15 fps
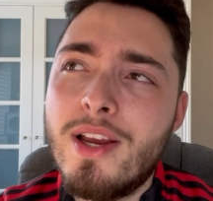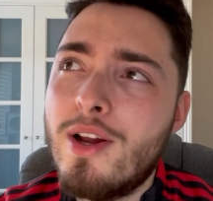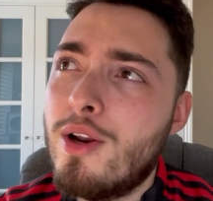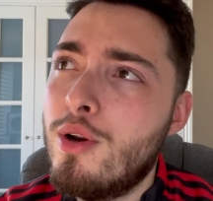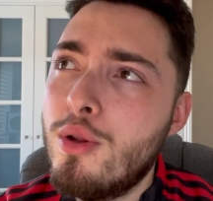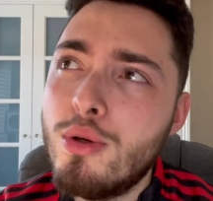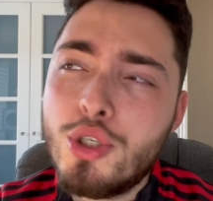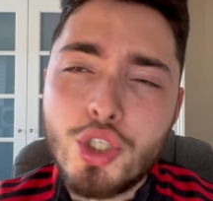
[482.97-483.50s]

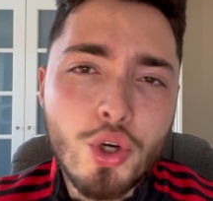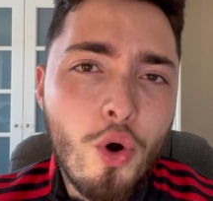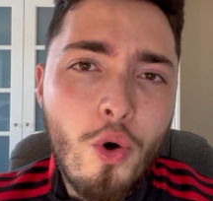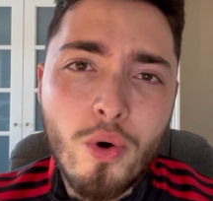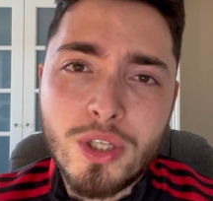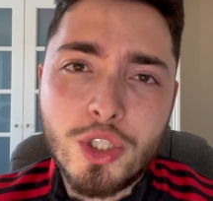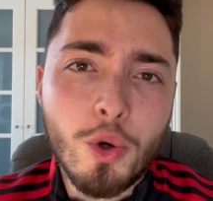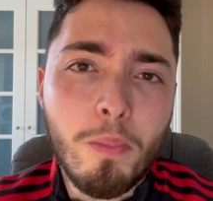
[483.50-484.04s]
Luke Shaw
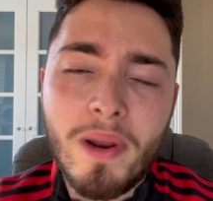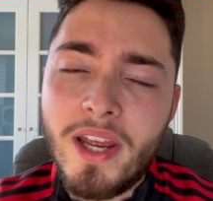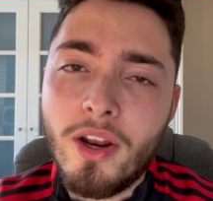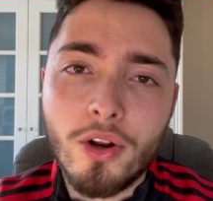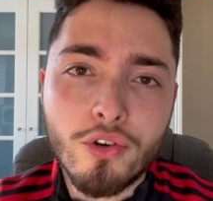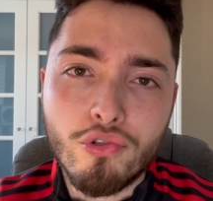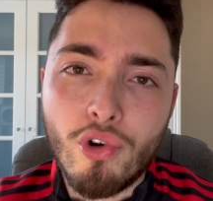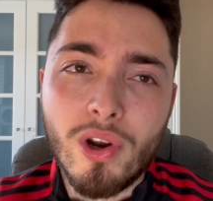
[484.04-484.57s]
still played
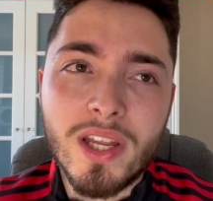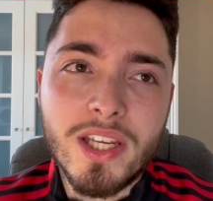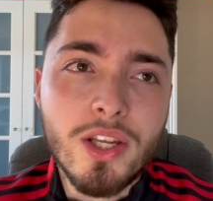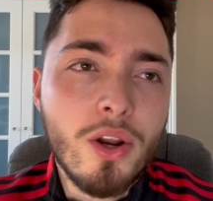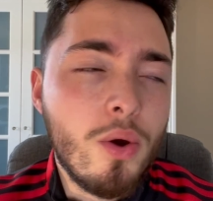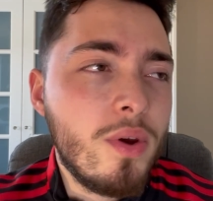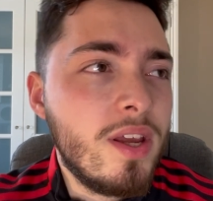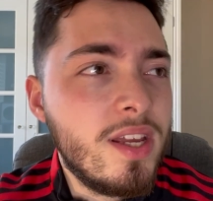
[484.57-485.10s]
under Ole. You
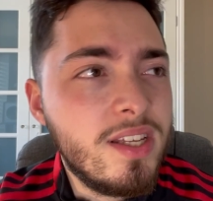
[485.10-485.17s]
know,